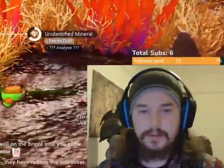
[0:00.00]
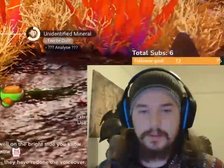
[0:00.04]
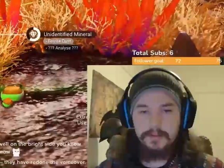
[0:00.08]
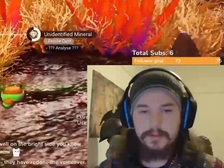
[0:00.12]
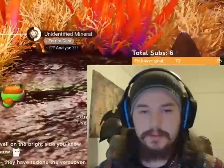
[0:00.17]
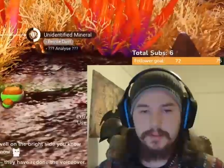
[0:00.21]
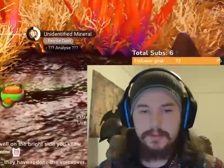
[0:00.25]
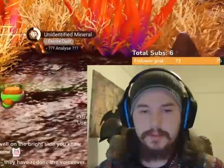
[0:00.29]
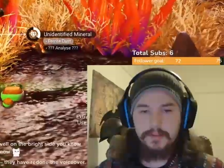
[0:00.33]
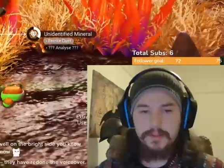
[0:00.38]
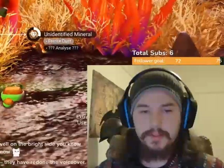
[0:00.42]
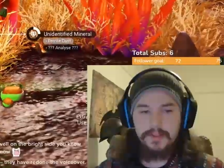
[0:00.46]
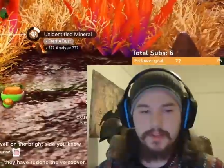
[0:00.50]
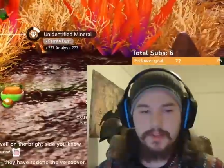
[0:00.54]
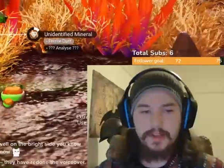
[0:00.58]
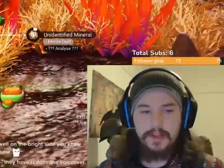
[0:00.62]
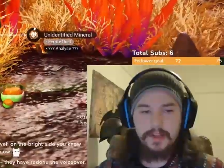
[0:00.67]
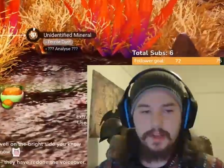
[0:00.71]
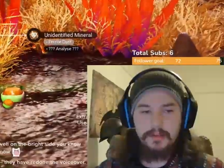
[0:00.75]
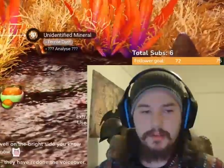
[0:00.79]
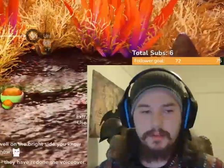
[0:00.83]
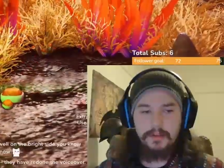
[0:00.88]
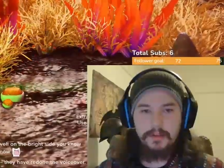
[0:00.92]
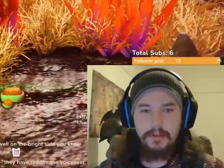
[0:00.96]
So we
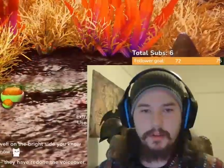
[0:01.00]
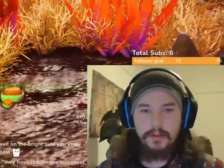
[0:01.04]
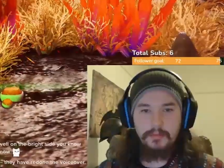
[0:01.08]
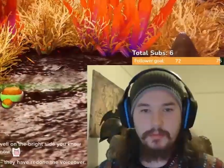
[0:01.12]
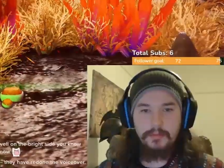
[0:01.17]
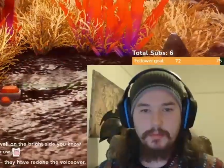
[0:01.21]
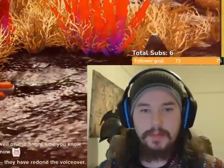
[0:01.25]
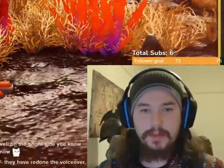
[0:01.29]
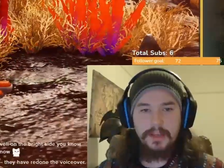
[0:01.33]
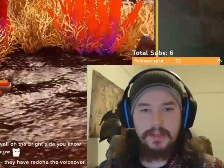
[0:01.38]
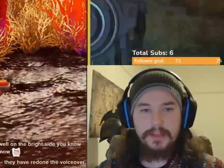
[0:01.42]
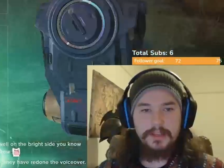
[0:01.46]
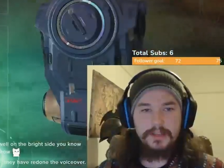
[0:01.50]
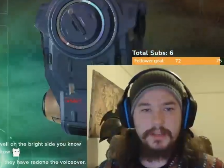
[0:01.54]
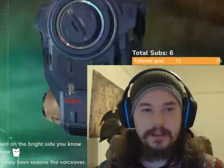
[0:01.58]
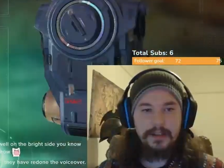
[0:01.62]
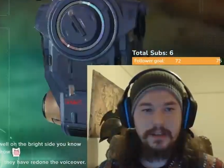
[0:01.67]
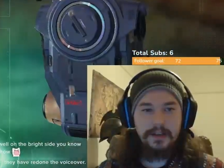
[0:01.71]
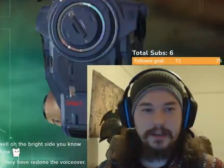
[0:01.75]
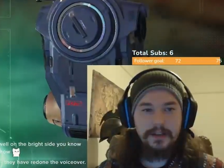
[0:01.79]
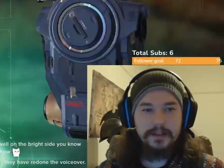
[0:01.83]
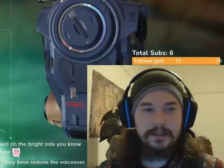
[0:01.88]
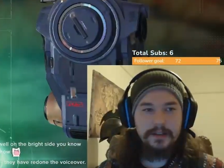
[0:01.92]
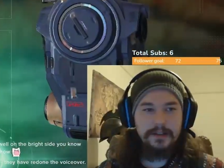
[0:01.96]
start with a lot more basic
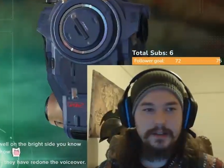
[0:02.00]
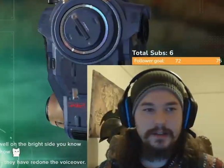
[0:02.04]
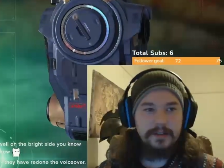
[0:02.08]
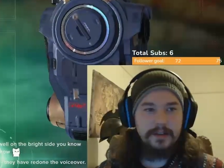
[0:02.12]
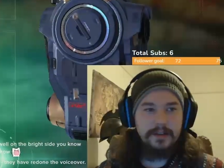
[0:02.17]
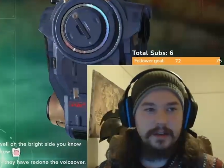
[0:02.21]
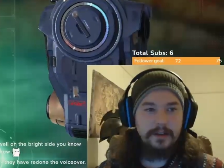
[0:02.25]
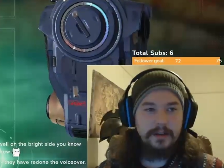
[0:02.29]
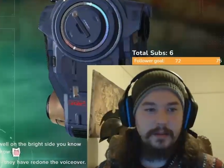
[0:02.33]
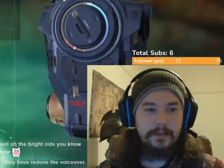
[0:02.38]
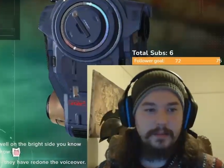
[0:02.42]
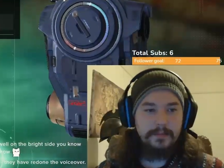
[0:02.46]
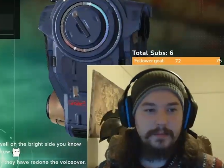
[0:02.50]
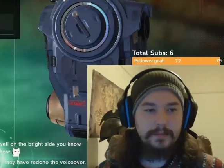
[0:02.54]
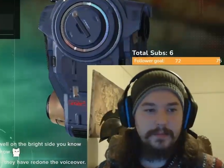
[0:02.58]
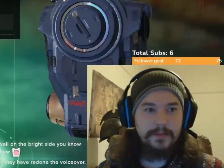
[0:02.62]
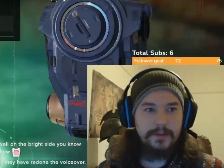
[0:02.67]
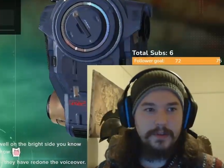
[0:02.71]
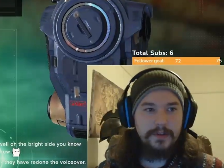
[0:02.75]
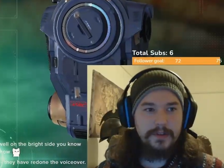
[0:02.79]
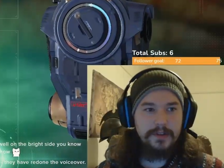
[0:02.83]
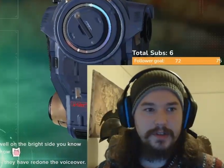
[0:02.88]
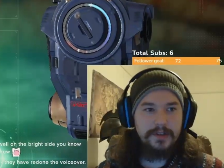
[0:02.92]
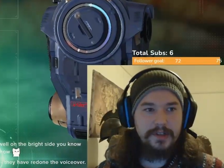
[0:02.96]
things this time.
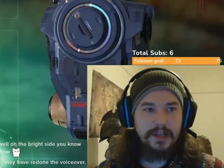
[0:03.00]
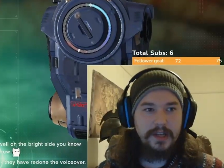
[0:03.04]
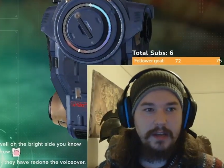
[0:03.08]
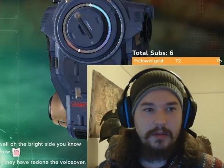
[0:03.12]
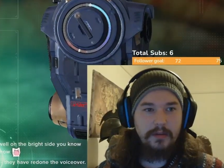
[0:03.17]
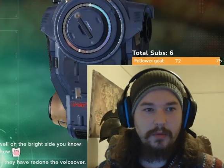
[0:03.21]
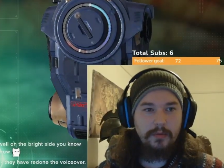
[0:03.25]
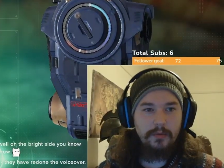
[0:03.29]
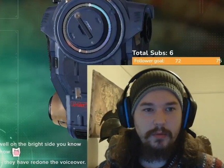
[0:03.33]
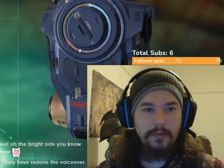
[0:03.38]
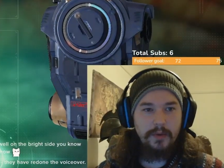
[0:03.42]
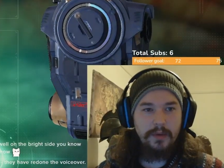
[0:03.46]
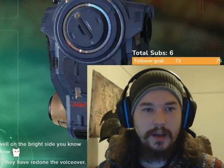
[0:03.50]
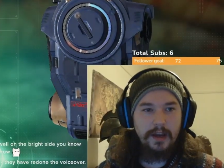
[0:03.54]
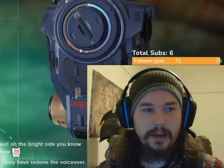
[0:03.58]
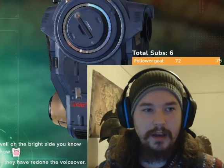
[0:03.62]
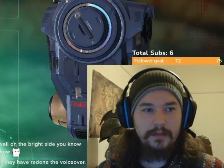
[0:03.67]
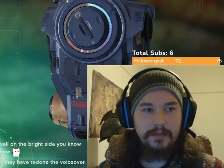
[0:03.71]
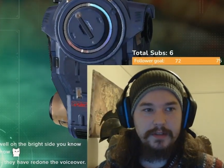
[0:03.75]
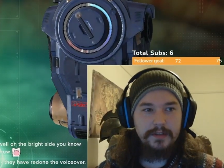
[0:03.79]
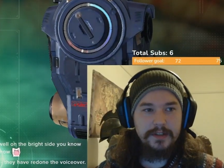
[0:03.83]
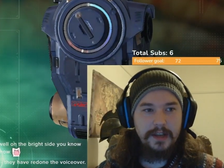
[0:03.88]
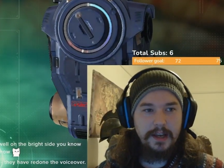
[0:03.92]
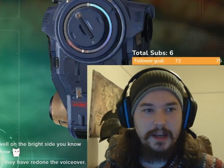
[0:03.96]
You can see all we
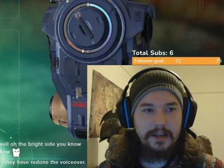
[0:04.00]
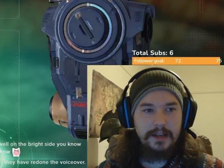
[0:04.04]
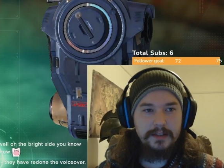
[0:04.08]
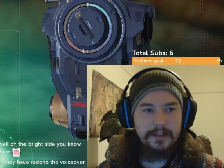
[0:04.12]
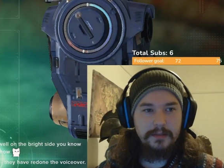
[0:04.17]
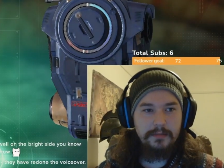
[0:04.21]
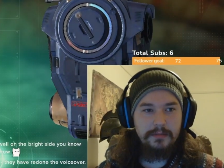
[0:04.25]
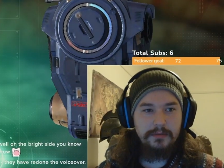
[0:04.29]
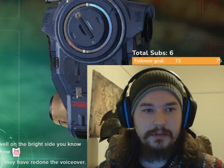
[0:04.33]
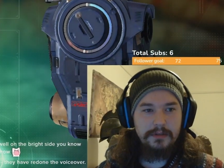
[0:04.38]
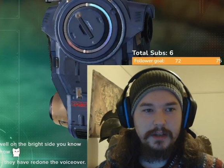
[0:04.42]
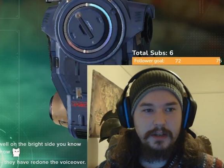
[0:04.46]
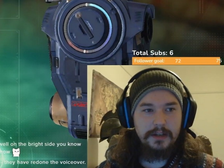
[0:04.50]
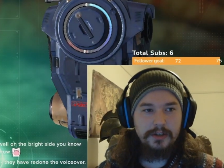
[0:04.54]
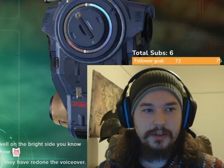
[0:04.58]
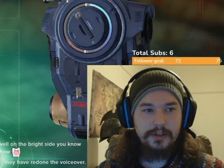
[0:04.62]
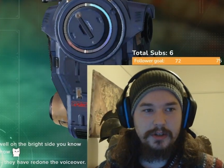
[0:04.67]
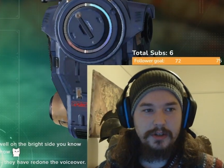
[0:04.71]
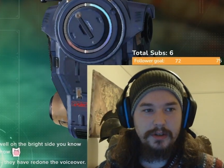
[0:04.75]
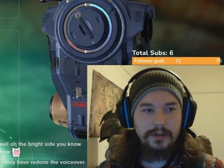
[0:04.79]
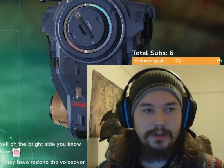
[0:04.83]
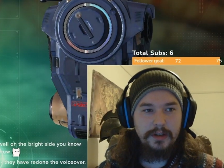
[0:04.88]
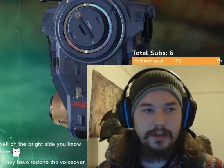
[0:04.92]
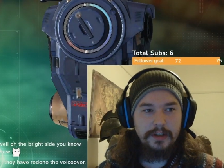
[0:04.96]
have is a hazard
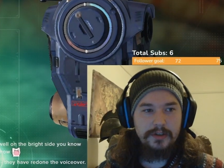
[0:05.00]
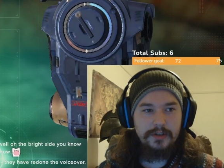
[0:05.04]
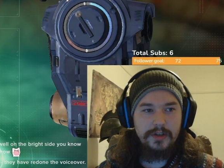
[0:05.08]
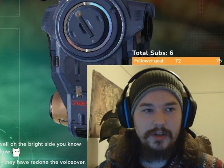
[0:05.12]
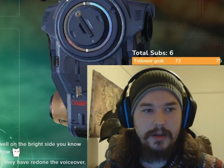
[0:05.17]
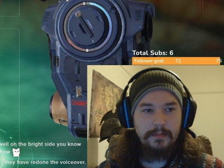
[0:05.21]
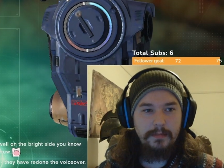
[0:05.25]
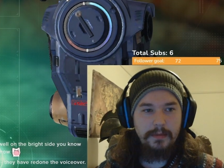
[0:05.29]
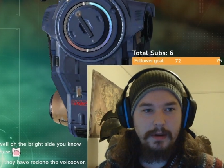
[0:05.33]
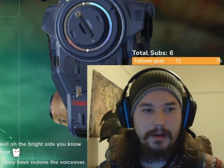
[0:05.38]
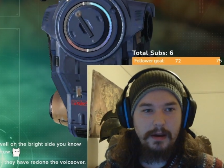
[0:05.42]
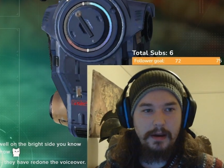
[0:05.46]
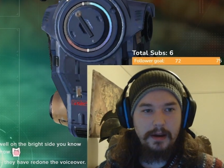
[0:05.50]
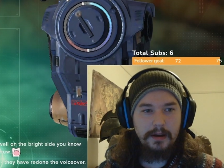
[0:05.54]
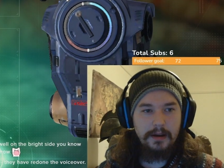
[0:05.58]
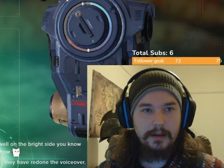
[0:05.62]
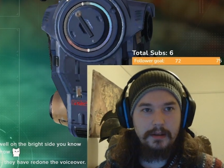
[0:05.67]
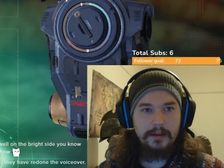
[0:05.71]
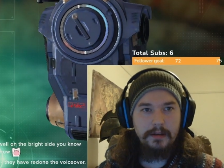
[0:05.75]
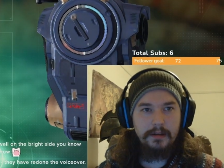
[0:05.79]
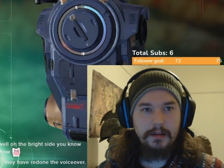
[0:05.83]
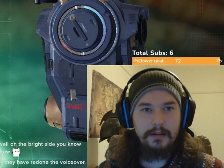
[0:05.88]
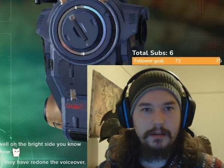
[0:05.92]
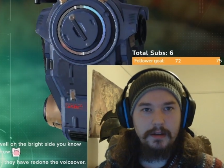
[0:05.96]
protection, a jetpack,
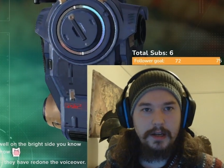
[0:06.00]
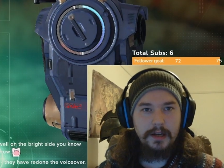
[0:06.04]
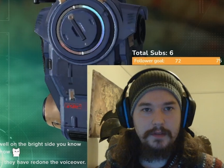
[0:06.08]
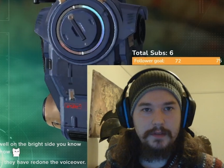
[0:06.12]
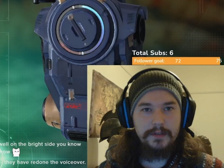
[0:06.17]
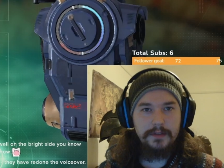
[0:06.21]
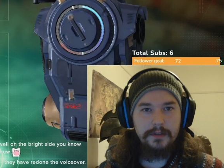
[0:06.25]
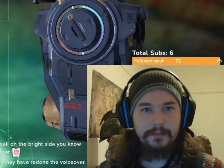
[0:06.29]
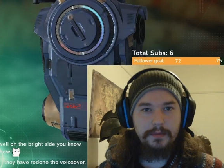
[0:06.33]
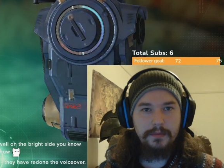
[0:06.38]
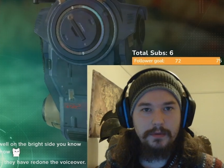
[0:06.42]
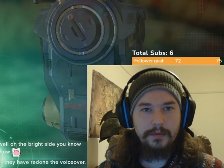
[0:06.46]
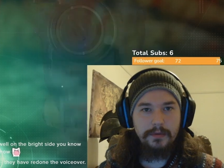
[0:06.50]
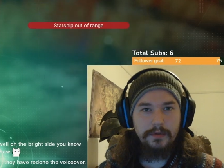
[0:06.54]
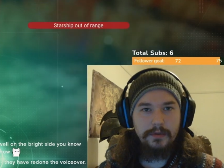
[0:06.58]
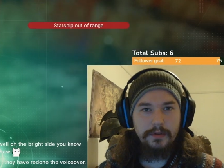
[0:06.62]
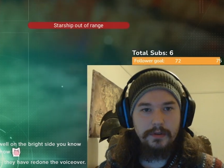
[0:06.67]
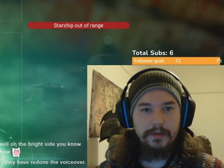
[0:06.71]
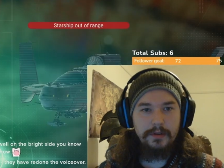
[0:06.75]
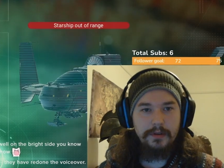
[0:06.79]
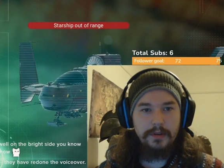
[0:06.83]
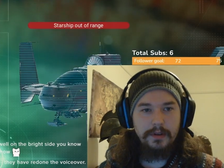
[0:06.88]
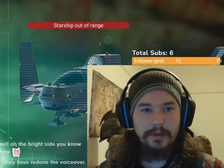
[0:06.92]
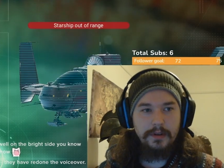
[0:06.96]
a life support.